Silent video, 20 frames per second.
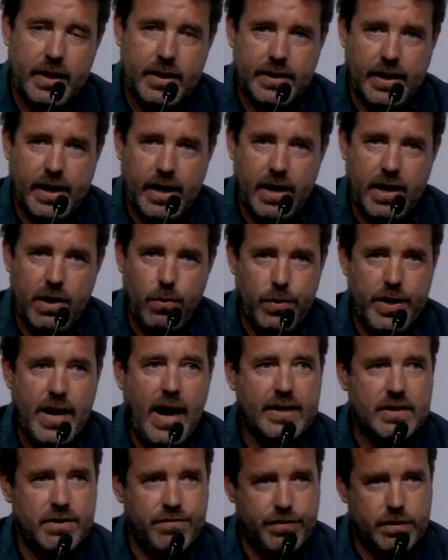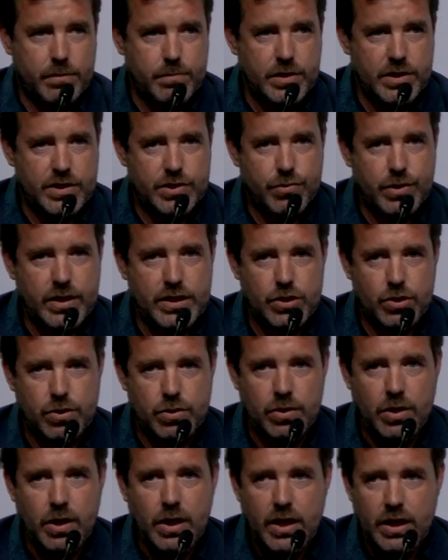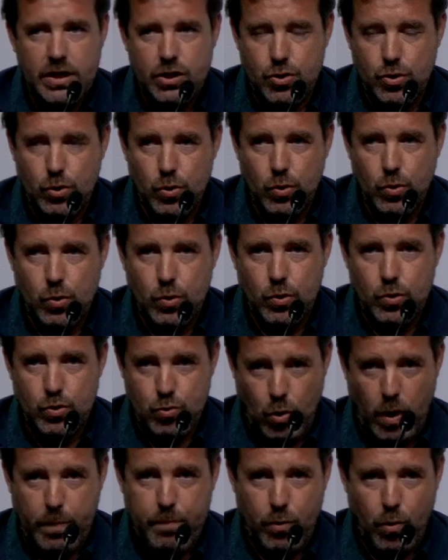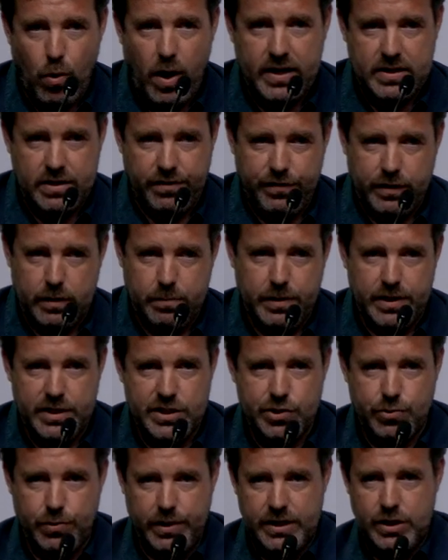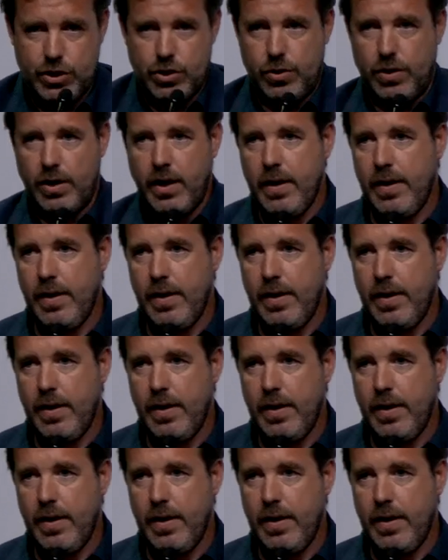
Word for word: the reactive administration to, to a proactive administration.